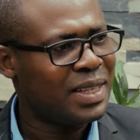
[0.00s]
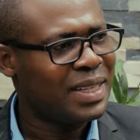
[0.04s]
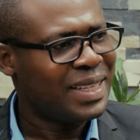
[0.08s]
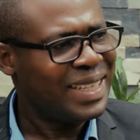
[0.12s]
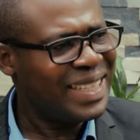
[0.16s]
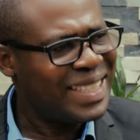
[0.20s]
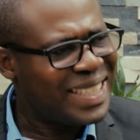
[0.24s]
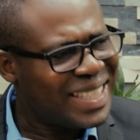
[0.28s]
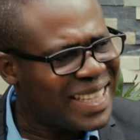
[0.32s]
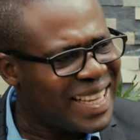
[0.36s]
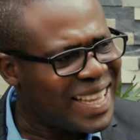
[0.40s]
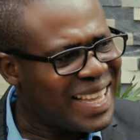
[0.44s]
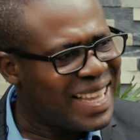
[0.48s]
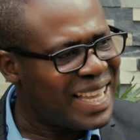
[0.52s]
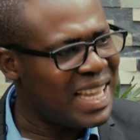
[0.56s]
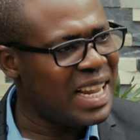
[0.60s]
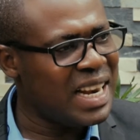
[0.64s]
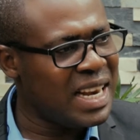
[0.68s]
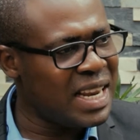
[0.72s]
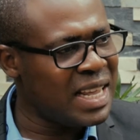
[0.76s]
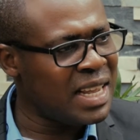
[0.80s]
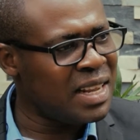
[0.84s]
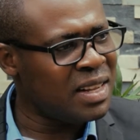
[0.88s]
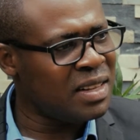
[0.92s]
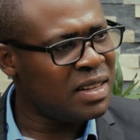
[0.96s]
is
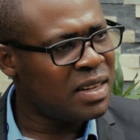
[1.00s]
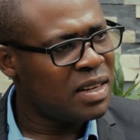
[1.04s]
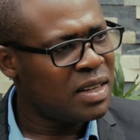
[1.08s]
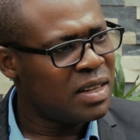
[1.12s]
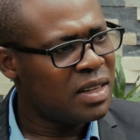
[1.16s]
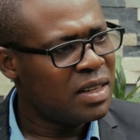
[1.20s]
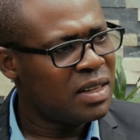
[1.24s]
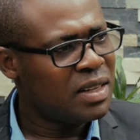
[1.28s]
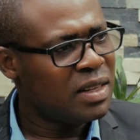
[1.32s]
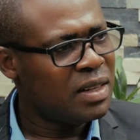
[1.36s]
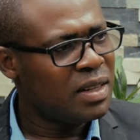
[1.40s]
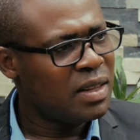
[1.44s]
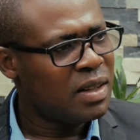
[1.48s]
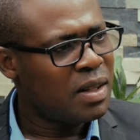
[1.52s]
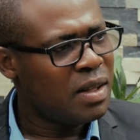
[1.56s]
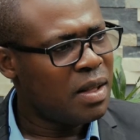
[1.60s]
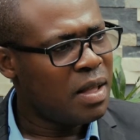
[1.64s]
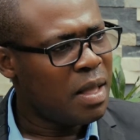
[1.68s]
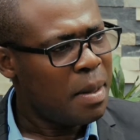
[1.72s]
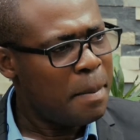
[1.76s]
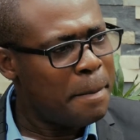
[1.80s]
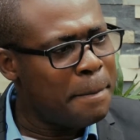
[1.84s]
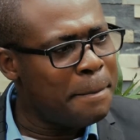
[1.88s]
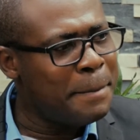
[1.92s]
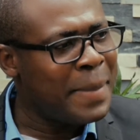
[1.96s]
killing
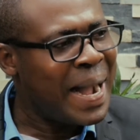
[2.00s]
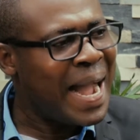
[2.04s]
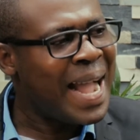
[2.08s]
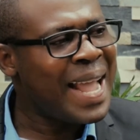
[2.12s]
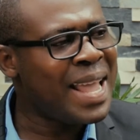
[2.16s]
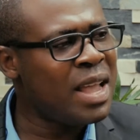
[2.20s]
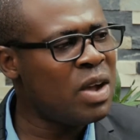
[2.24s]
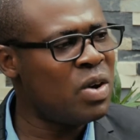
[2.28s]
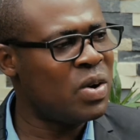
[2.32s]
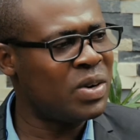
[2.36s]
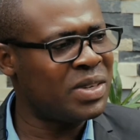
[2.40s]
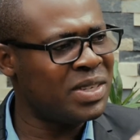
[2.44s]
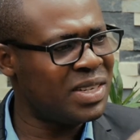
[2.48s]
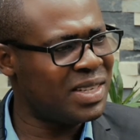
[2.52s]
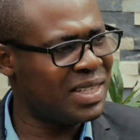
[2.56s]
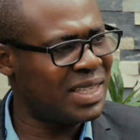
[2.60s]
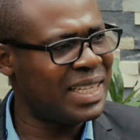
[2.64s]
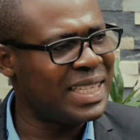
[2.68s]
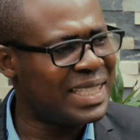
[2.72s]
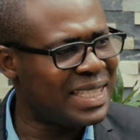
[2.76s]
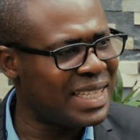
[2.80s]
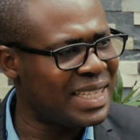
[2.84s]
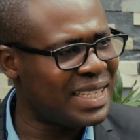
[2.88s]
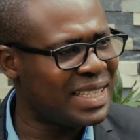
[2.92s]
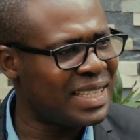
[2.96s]
my own
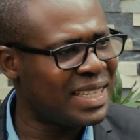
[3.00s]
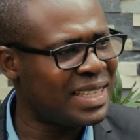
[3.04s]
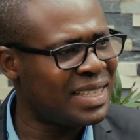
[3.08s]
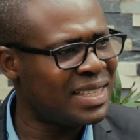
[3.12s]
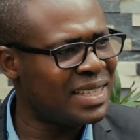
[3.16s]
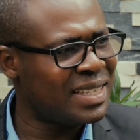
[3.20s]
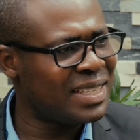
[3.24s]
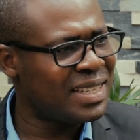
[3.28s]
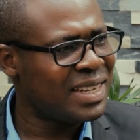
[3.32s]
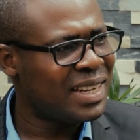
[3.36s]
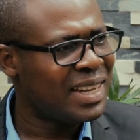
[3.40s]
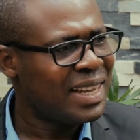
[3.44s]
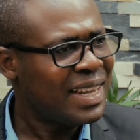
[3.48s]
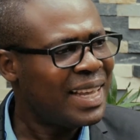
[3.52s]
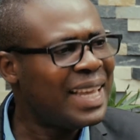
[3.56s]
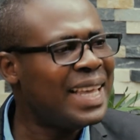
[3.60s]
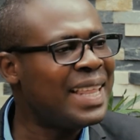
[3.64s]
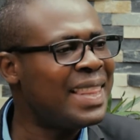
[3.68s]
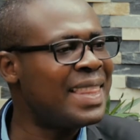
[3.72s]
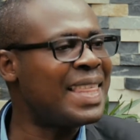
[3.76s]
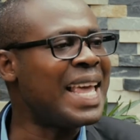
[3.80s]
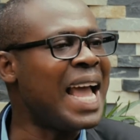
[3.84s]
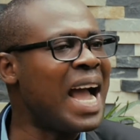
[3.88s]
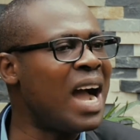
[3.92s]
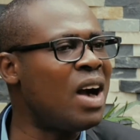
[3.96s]
citizens
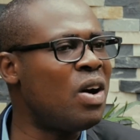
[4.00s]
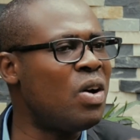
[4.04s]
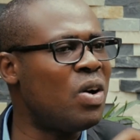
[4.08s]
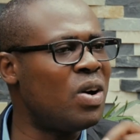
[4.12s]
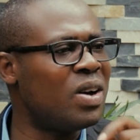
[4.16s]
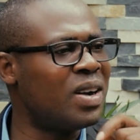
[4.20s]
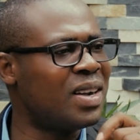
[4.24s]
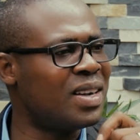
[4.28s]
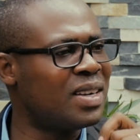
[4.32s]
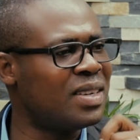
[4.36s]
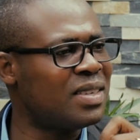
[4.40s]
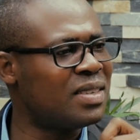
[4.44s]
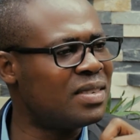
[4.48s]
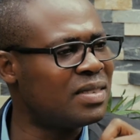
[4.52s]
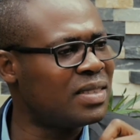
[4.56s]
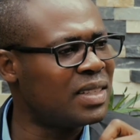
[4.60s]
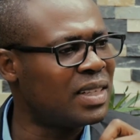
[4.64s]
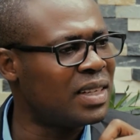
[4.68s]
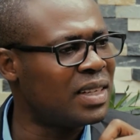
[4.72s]
in their own country.